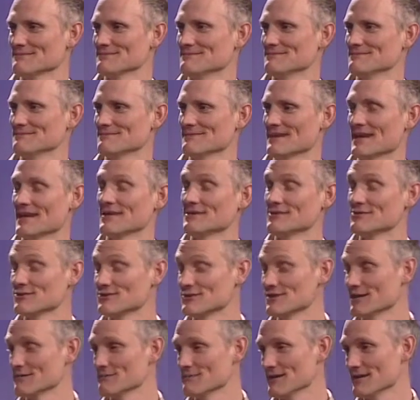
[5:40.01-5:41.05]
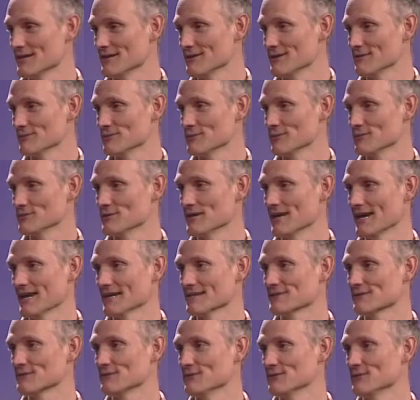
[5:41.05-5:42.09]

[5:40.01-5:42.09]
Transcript: Yes. And it's a shame that I don't know to ask